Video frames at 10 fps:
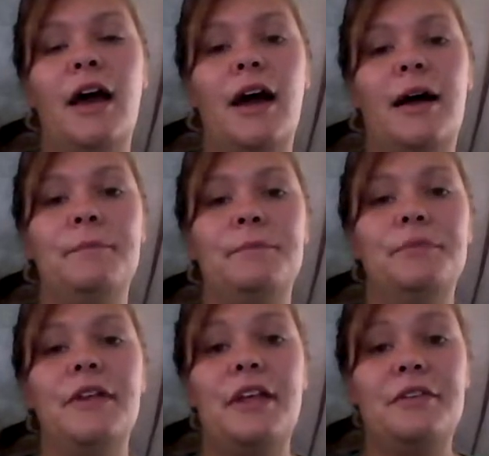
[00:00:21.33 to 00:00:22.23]

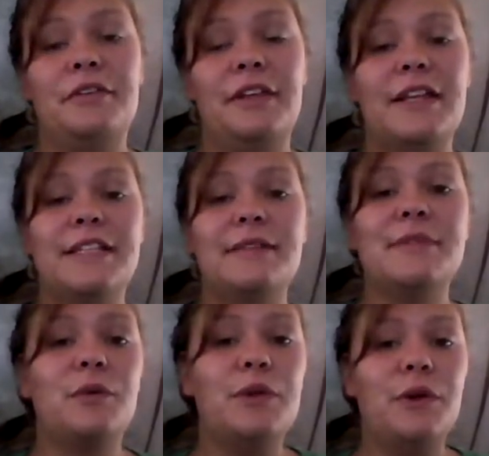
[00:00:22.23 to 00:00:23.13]
Another thing that it seems
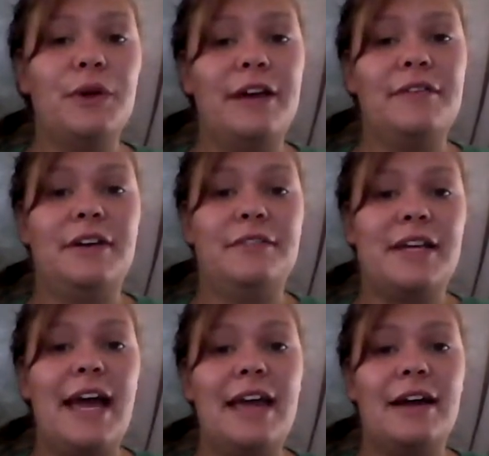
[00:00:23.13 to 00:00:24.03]
like we don't have
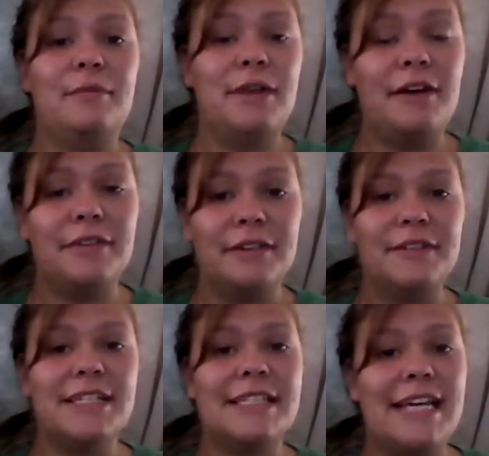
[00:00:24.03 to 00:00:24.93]
enough of
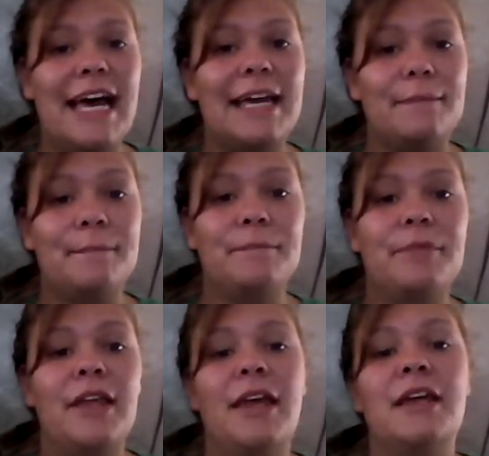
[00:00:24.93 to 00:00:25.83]
is time.
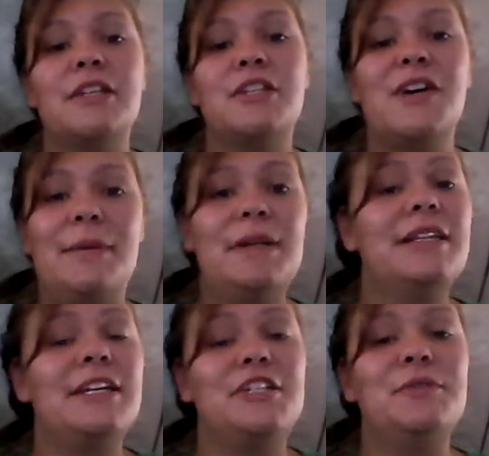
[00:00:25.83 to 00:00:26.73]
So I'm going to
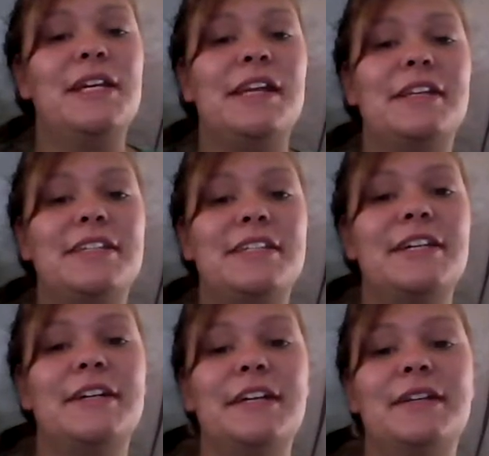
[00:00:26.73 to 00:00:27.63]
let you in on a little
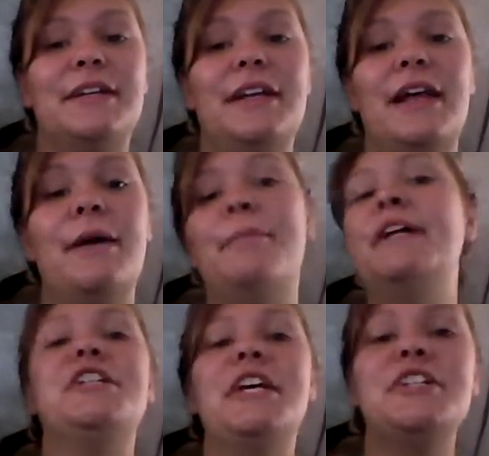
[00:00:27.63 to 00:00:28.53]
secret. By
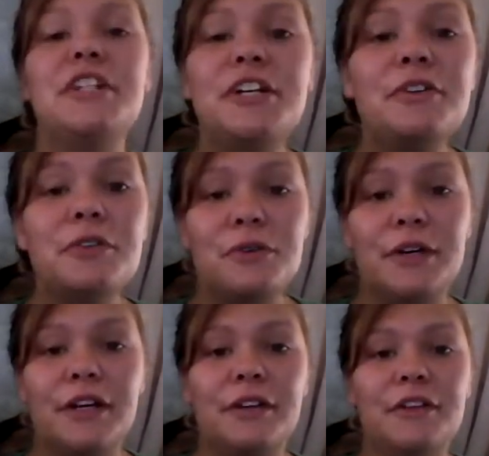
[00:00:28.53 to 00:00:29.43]
changing your own
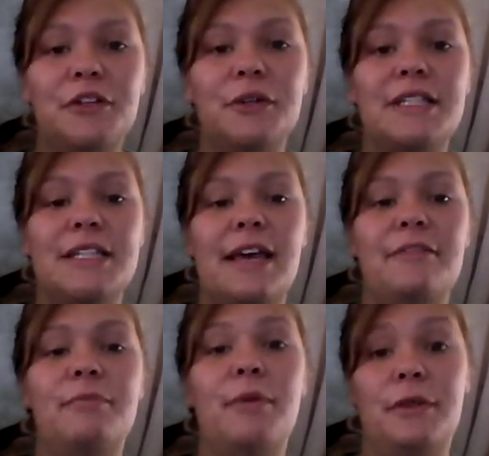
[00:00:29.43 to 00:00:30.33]
oil, you can
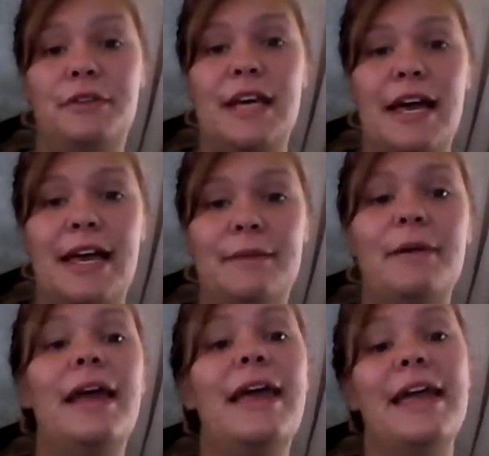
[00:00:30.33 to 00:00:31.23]
save both
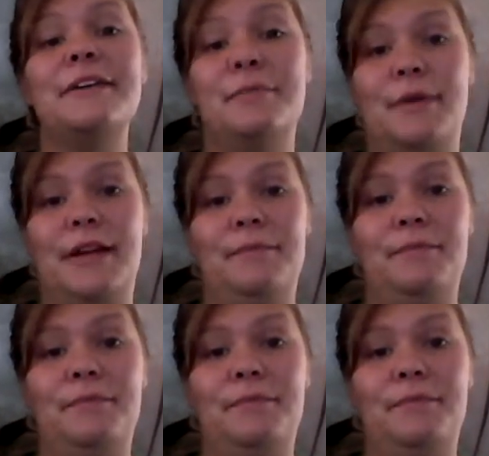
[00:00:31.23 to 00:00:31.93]
time and money.